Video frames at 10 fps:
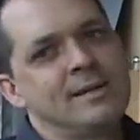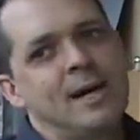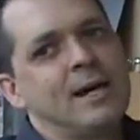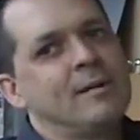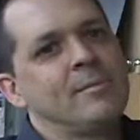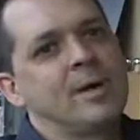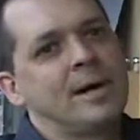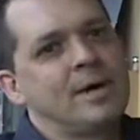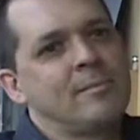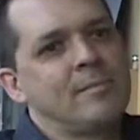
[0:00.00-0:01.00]
I
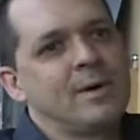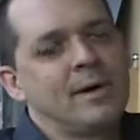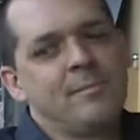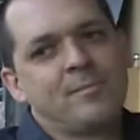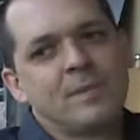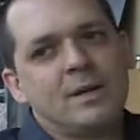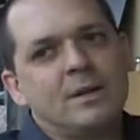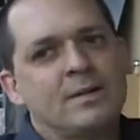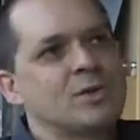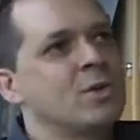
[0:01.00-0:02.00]
am
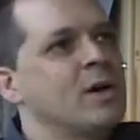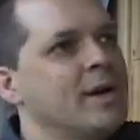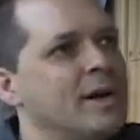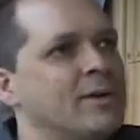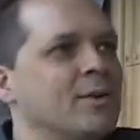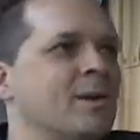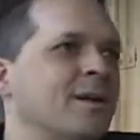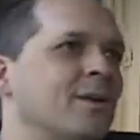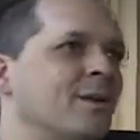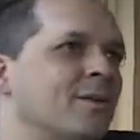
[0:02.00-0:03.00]
destroying it, or
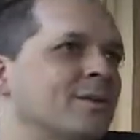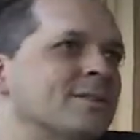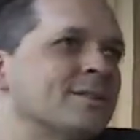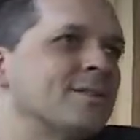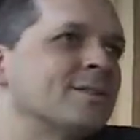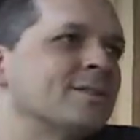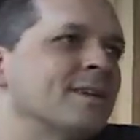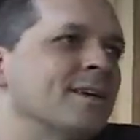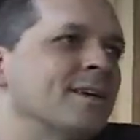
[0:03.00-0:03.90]
there's.